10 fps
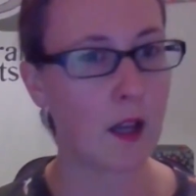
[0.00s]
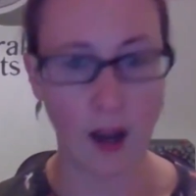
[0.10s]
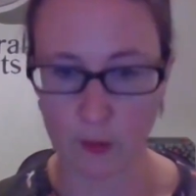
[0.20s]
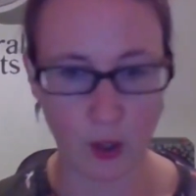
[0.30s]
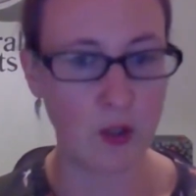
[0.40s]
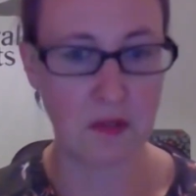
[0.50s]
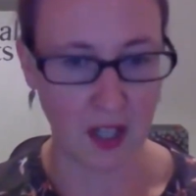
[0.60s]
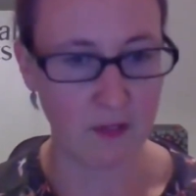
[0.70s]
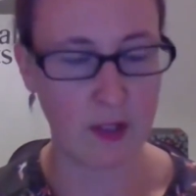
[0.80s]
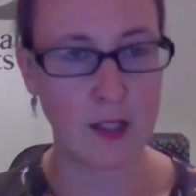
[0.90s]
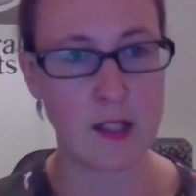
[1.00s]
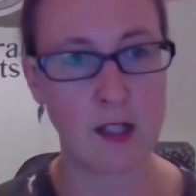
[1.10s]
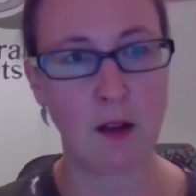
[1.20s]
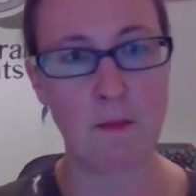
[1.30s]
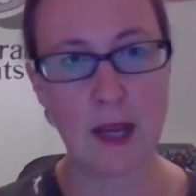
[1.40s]
I've got you covered.
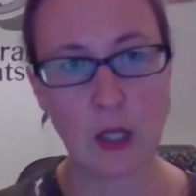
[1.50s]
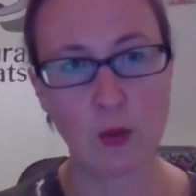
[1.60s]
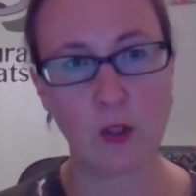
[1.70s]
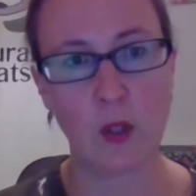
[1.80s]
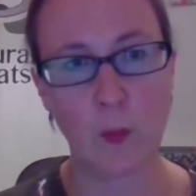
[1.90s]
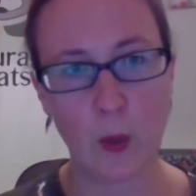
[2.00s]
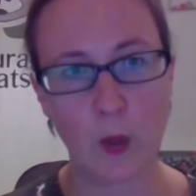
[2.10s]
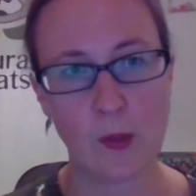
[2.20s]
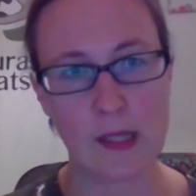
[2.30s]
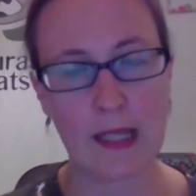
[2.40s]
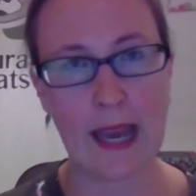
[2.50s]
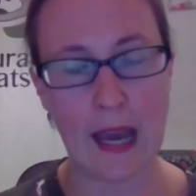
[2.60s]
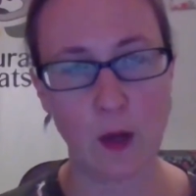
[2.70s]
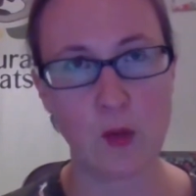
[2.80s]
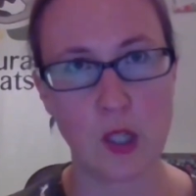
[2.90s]
I made sure that the book was like a
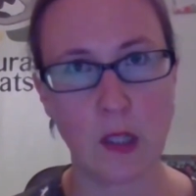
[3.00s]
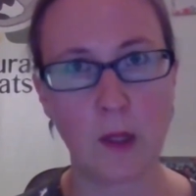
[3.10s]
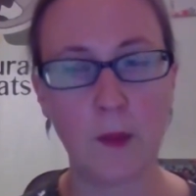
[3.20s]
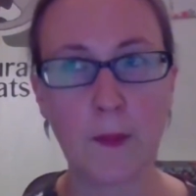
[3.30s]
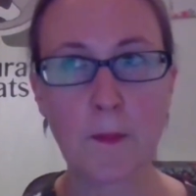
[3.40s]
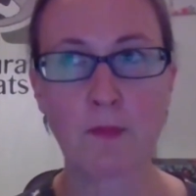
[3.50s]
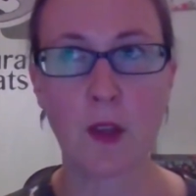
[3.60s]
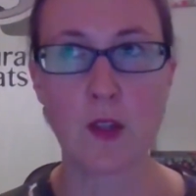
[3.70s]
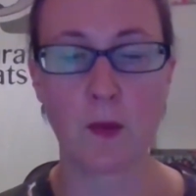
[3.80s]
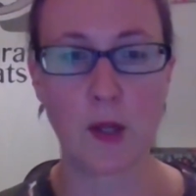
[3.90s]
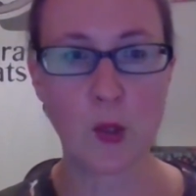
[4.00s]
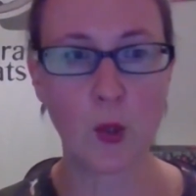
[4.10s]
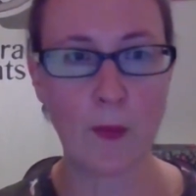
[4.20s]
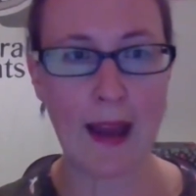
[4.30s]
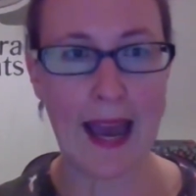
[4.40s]
how-to. So I
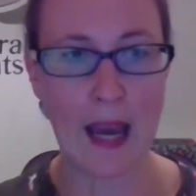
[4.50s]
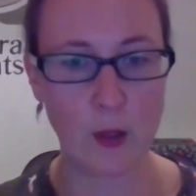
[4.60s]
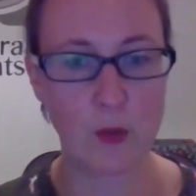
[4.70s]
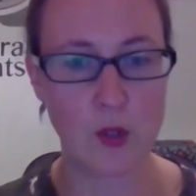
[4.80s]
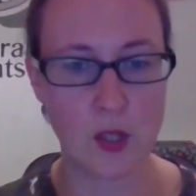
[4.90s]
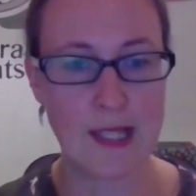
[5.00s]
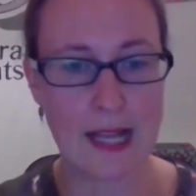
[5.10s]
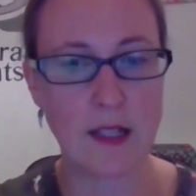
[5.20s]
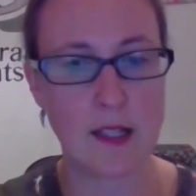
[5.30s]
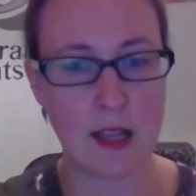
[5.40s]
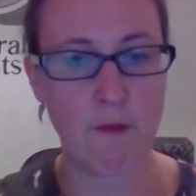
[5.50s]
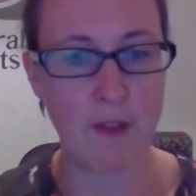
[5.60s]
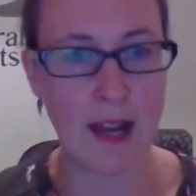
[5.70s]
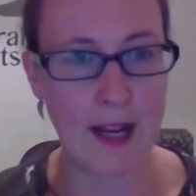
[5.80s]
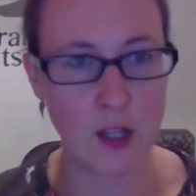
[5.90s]
talk about how to sense and
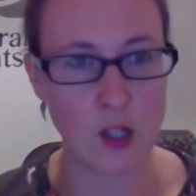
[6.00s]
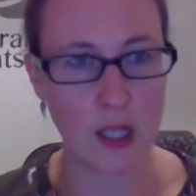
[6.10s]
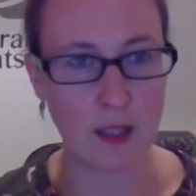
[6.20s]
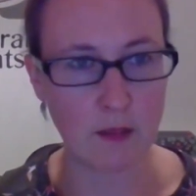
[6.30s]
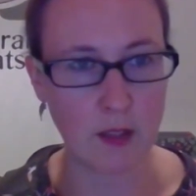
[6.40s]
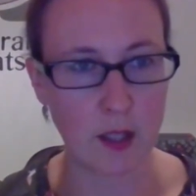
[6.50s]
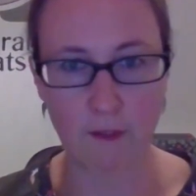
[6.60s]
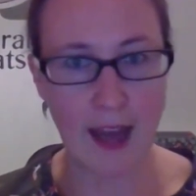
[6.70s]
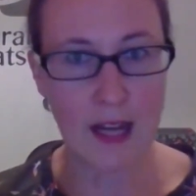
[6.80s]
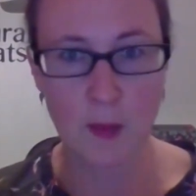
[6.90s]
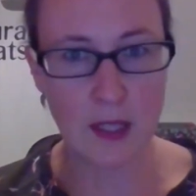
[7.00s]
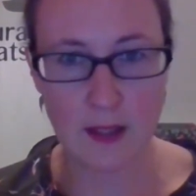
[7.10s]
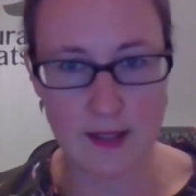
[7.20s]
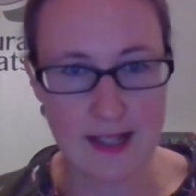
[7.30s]
feel energy. For anybody that's